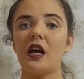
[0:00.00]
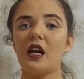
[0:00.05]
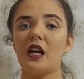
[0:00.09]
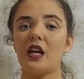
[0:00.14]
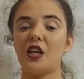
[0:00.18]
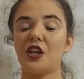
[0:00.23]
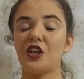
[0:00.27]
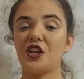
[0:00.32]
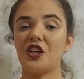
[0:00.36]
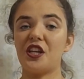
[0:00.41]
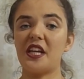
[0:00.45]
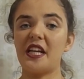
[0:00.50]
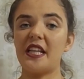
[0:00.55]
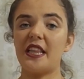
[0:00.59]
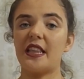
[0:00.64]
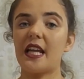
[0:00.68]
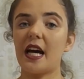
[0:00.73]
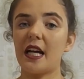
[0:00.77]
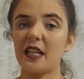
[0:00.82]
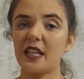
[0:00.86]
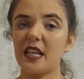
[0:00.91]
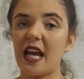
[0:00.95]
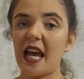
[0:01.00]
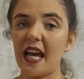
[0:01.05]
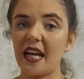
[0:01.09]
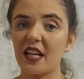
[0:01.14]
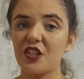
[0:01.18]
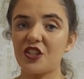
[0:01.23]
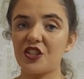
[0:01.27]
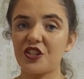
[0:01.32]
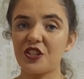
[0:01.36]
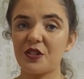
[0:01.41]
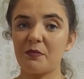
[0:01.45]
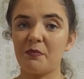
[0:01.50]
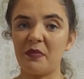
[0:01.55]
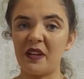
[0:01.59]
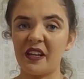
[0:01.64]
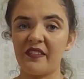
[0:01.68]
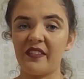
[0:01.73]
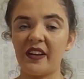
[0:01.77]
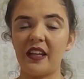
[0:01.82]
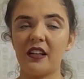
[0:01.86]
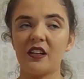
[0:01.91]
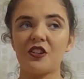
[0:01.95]
and you need that extra bit of
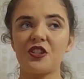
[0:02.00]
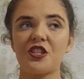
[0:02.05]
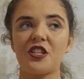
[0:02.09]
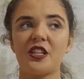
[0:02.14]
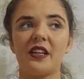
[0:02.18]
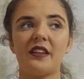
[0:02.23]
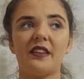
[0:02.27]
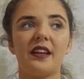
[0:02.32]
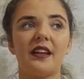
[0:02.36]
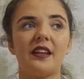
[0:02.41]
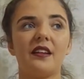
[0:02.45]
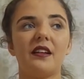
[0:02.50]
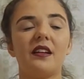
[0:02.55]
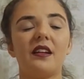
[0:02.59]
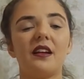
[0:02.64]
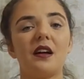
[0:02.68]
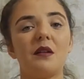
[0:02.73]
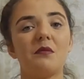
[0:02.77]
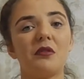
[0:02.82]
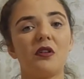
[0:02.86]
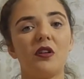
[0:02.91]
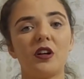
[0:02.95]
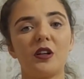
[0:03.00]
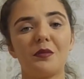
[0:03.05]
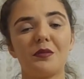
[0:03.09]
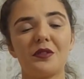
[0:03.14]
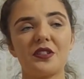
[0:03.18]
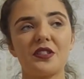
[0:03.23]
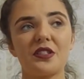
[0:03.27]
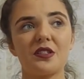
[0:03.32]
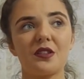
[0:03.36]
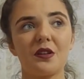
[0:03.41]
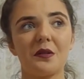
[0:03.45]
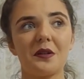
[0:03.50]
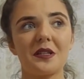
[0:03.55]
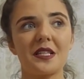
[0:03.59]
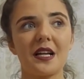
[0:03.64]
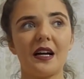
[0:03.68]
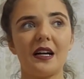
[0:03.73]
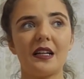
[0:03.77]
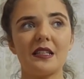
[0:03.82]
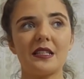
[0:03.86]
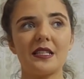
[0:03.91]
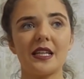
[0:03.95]
energy, then a Baraka Boost is always
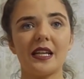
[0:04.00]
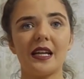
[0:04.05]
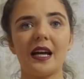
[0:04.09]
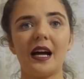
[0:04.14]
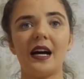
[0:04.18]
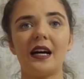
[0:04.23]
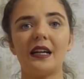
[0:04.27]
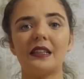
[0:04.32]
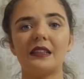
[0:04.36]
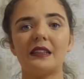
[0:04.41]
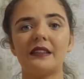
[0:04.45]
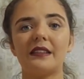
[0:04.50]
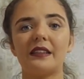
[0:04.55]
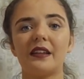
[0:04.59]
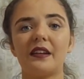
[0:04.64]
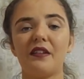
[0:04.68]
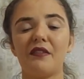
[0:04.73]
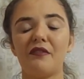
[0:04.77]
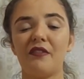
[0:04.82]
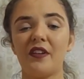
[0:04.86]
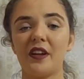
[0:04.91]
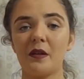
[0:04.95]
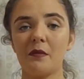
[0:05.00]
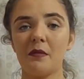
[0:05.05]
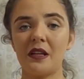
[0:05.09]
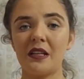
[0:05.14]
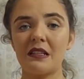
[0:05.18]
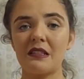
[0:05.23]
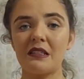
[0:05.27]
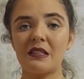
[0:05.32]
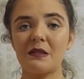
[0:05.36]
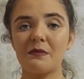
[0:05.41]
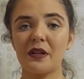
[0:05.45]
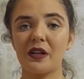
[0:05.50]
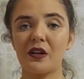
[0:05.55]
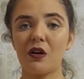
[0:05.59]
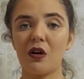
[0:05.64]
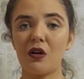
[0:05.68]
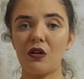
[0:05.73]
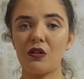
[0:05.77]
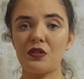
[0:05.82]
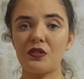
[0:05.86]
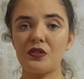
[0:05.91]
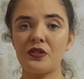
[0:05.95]
handy. And vitamins,
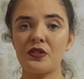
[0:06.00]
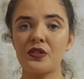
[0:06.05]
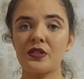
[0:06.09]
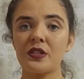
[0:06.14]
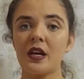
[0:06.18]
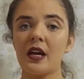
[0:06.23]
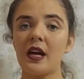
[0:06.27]
because